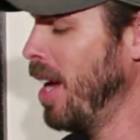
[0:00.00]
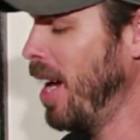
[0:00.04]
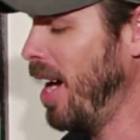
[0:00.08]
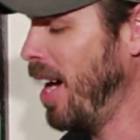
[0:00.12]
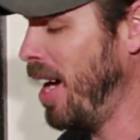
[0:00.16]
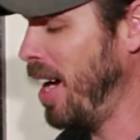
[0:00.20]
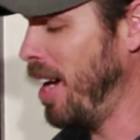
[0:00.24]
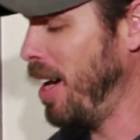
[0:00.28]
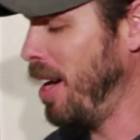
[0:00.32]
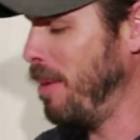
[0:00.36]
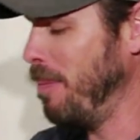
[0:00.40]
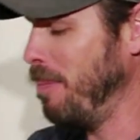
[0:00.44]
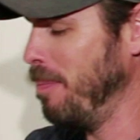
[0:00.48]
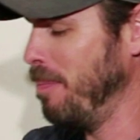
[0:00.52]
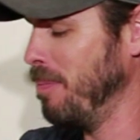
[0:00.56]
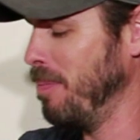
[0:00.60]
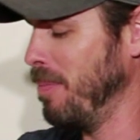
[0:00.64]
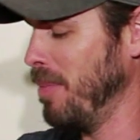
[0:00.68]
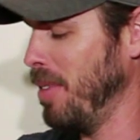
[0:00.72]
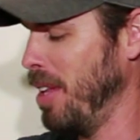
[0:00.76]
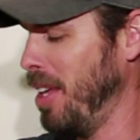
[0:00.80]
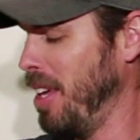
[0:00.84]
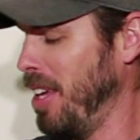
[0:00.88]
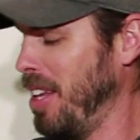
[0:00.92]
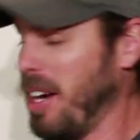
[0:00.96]

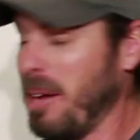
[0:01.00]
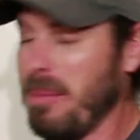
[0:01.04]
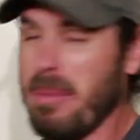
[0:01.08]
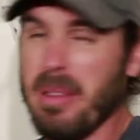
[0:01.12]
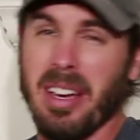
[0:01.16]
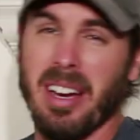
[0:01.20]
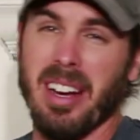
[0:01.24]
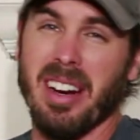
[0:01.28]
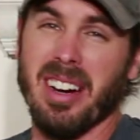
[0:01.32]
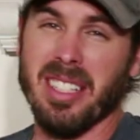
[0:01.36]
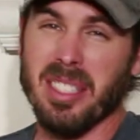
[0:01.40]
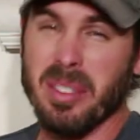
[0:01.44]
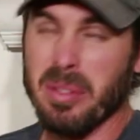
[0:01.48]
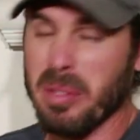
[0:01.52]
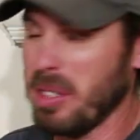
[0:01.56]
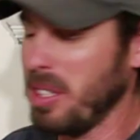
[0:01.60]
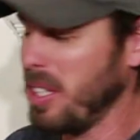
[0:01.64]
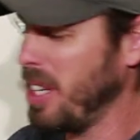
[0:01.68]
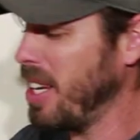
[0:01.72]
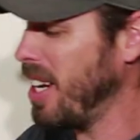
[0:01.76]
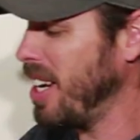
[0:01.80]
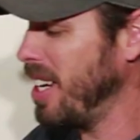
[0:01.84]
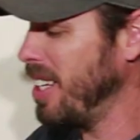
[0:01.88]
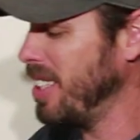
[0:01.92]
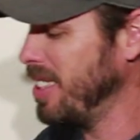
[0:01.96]
And I'll be honest with you
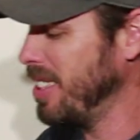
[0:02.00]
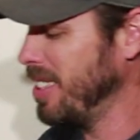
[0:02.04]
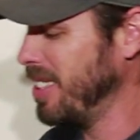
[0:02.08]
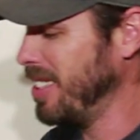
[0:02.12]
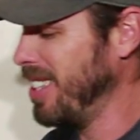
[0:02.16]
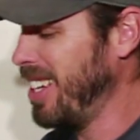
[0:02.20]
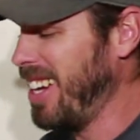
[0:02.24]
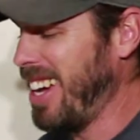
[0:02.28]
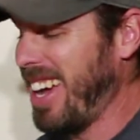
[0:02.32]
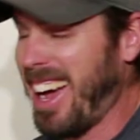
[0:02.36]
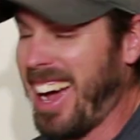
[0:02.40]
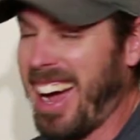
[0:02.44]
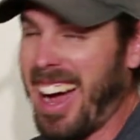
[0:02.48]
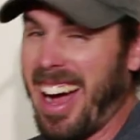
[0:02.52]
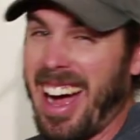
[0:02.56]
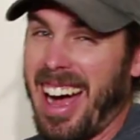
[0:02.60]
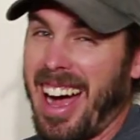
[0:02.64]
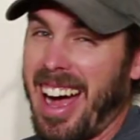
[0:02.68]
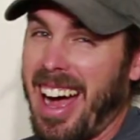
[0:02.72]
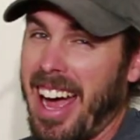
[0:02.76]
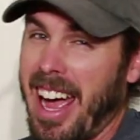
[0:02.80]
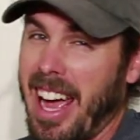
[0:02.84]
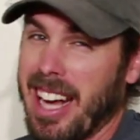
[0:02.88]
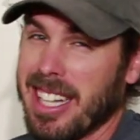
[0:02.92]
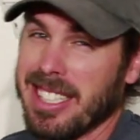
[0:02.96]
guys,
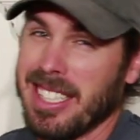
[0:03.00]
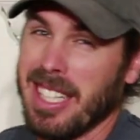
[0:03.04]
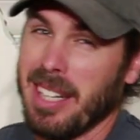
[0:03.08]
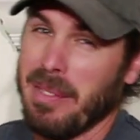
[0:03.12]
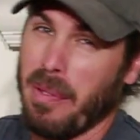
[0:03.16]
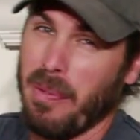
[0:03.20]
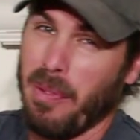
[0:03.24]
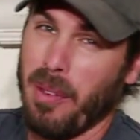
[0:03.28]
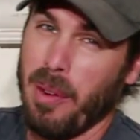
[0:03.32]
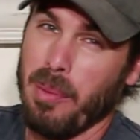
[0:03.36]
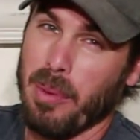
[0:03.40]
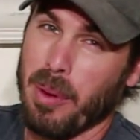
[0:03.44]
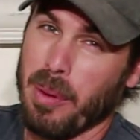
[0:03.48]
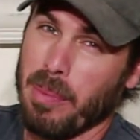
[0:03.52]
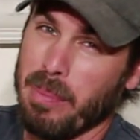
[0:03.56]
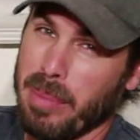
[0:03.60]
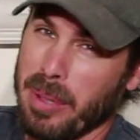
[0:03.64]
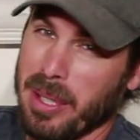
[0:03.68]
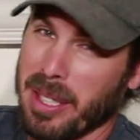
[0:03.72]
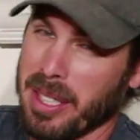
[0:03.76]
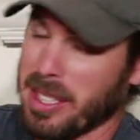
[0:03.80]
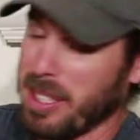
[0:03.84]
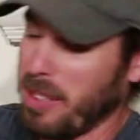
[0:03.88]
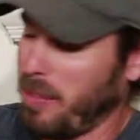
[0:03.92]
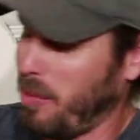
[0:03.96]
I actually have a few more
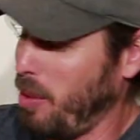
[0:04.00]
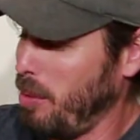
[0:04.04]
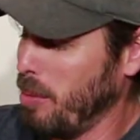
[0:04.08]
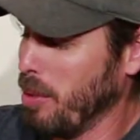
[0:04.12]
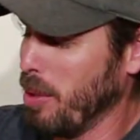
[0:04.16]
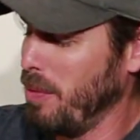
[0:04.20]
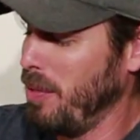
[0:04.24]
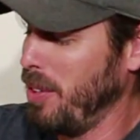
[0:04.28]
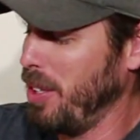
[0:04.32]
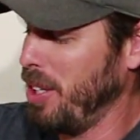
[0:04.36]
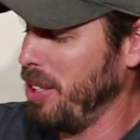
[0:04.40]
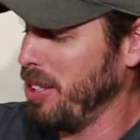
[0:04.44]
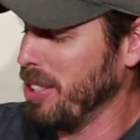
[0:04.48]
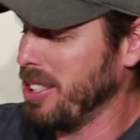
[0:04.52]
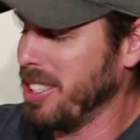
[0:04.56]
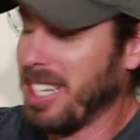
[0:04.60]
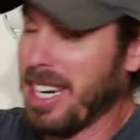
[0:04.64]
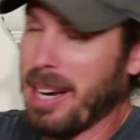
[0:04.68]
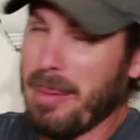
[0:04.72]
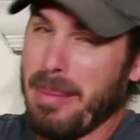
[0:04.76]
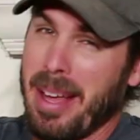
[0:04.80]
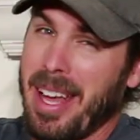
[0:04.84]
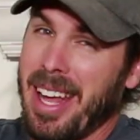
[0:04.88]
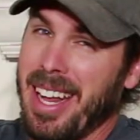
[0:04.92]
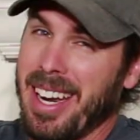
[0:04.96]
books, a few more videos that
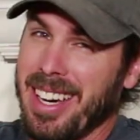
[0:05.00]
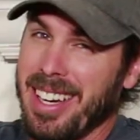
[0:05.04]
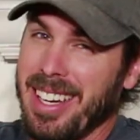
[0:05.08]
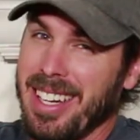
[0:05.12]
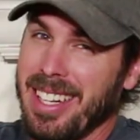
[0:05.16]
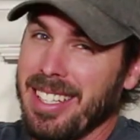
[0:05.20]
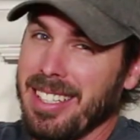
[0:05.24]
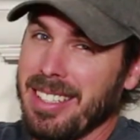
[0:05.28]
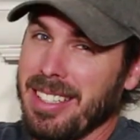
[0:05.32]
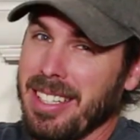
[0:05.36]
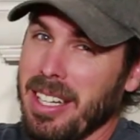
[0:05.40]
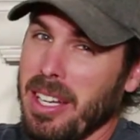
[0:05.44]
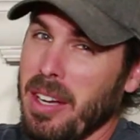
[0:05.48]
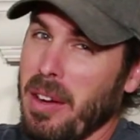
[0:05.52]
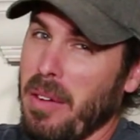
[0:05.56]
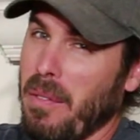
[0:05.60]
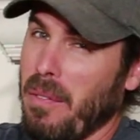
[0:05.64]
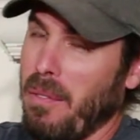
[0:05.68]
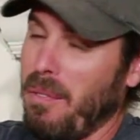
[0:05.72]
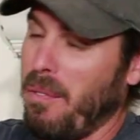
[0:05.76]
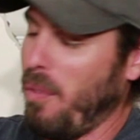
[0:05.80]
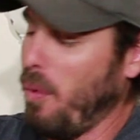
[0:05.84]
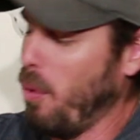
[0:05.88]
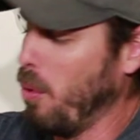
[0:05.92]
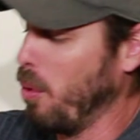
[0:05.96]
I'm editing
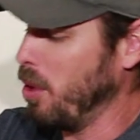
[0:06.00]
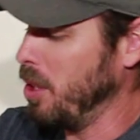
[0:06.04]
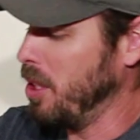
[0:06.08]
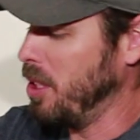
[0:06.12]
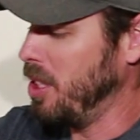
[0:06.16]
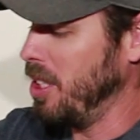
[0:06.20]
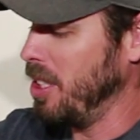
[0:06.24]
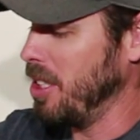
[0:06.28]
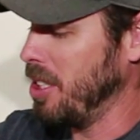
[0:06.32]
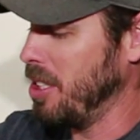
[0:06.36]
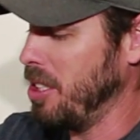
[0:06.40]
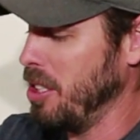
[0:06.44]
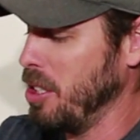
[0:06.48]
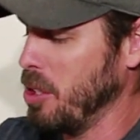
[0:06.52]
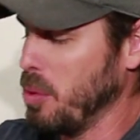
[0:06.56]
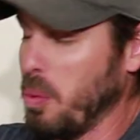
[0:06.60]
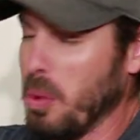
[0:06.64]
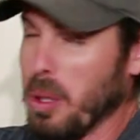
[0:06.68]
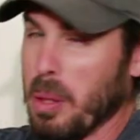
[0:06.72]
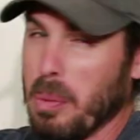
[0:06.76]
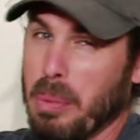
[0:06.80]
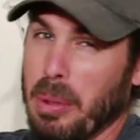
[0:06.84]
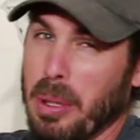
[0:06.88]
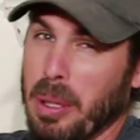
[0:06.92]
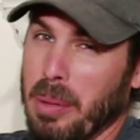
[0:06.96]
for just this
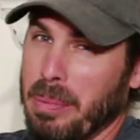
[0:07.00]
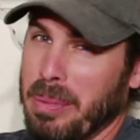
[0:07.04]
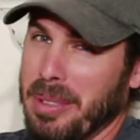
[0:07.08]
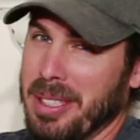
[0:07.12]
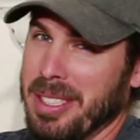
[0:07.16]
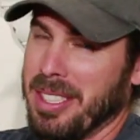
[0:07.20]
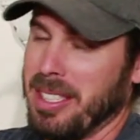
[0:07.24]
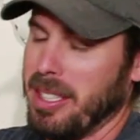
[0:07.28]
one purpose.